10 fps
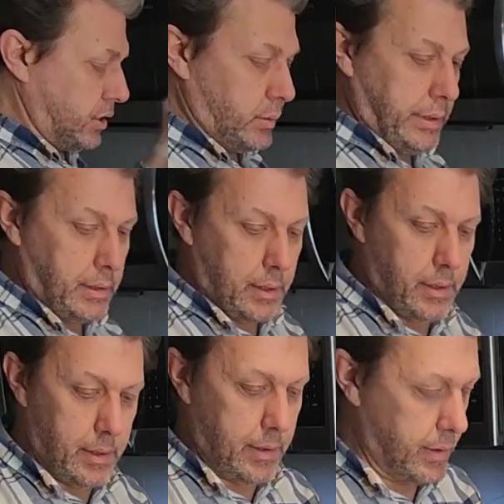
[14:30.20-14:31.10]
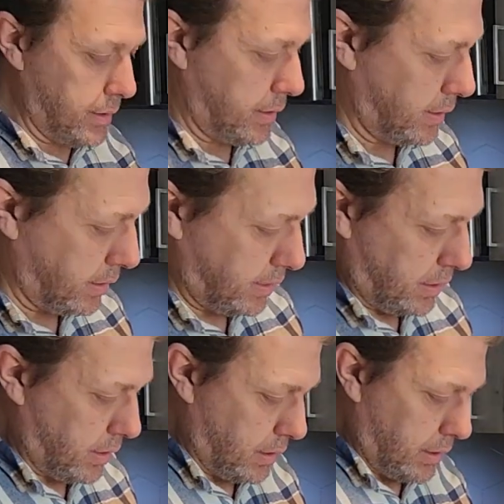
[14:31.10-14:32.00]
doing.
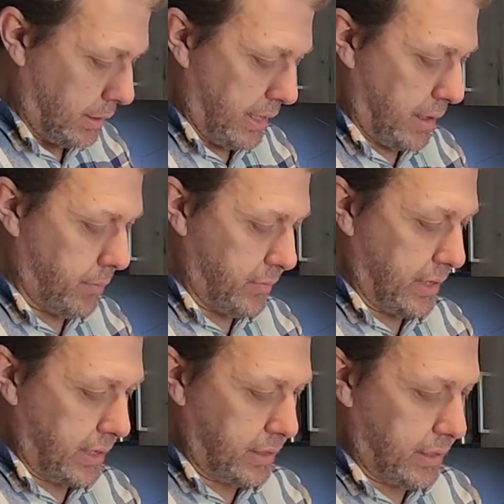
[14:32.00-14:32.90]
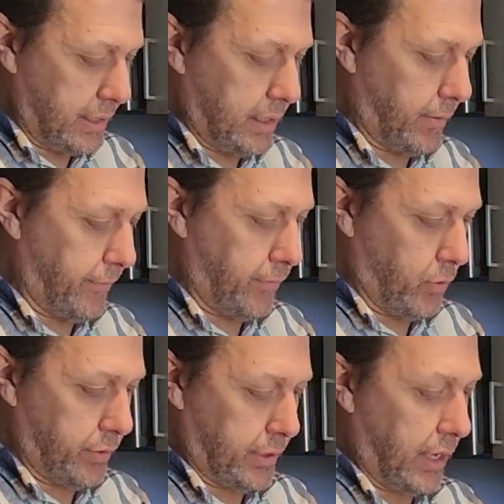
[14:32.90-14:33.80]
Yep, they're going to need a
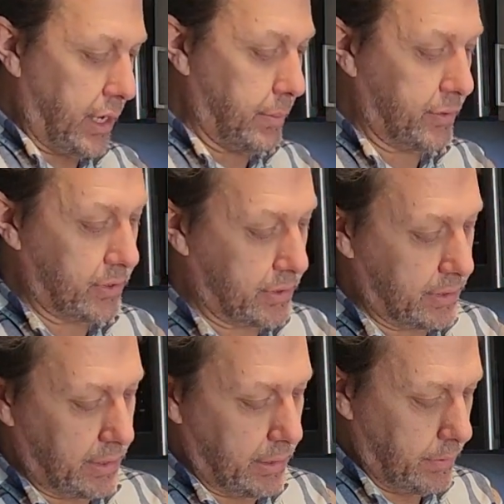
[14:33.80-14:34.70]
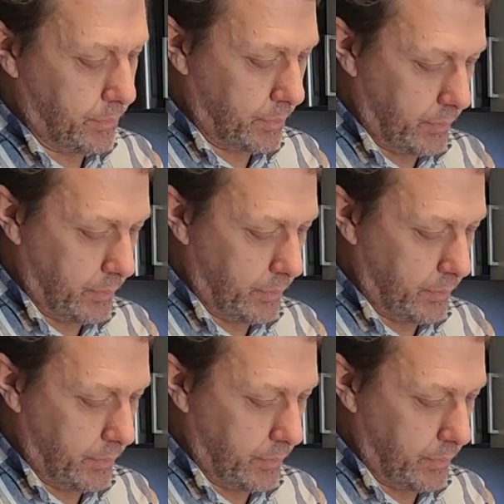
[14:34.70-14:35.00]
4th time, as you see.